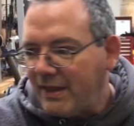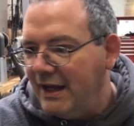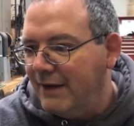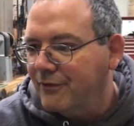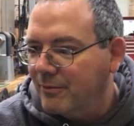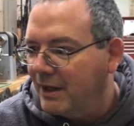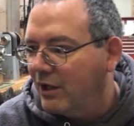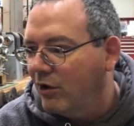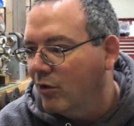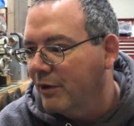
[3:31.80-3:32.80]
after my
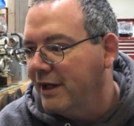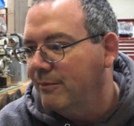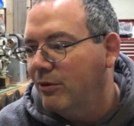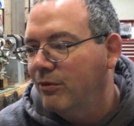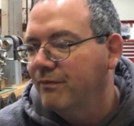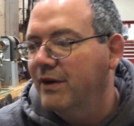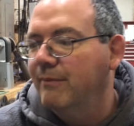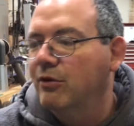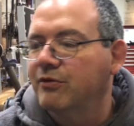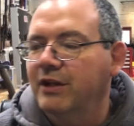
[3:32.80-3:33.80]
long ramble.
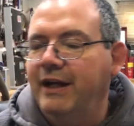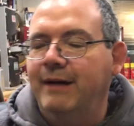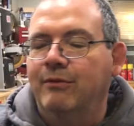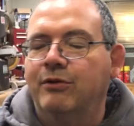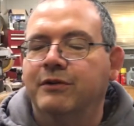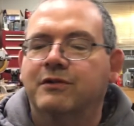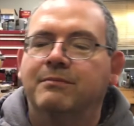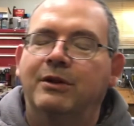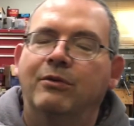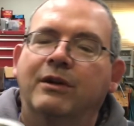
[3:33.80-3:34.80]
I'm, today I'm going to
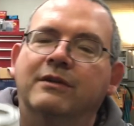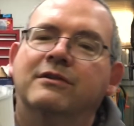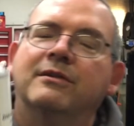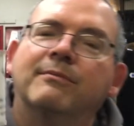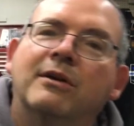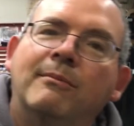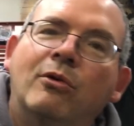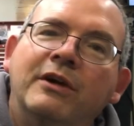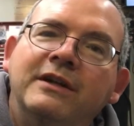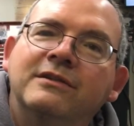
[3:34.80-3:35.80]
smoke some
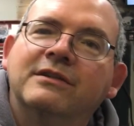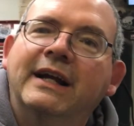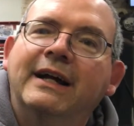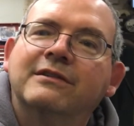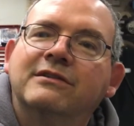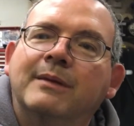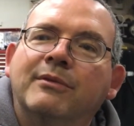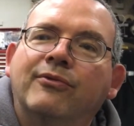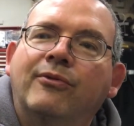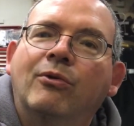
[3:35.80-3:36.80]
Comoys cask number
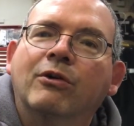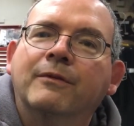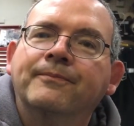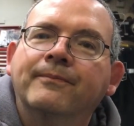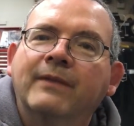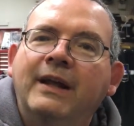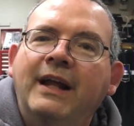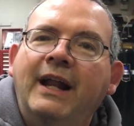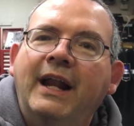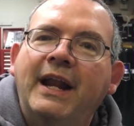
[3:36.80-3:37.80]
four.
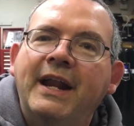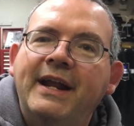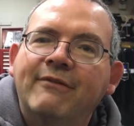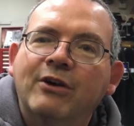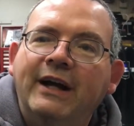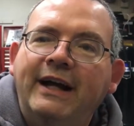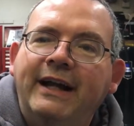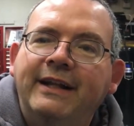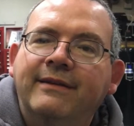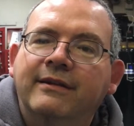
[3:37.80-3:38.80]
Never had
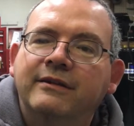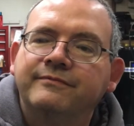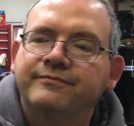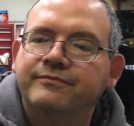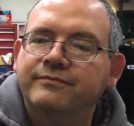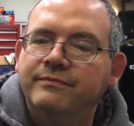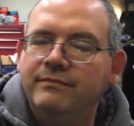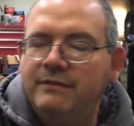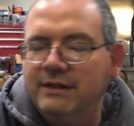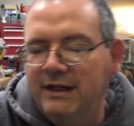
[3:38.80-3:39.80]
it.
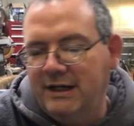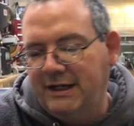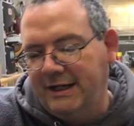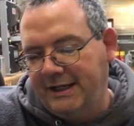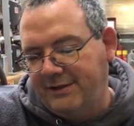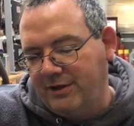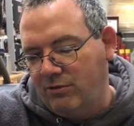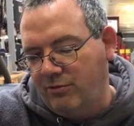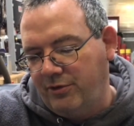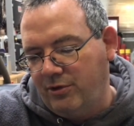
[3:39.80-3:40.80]
I
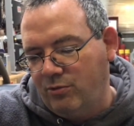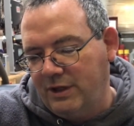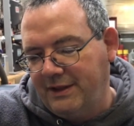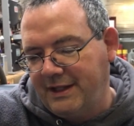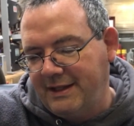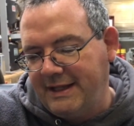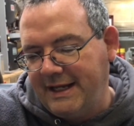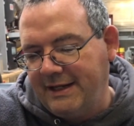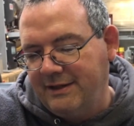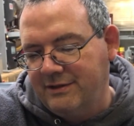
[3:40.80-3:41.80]
don't know what the
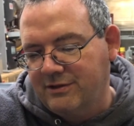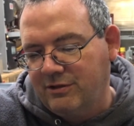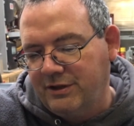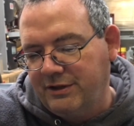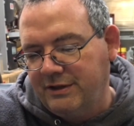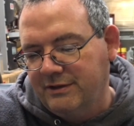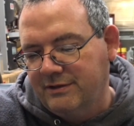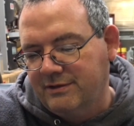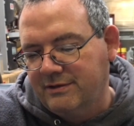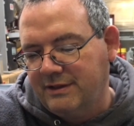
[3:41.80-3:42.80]
date is on
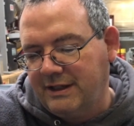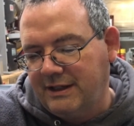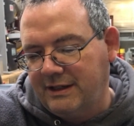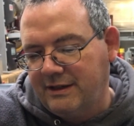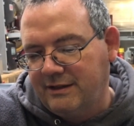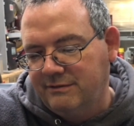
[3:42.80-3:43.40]
this. Uh,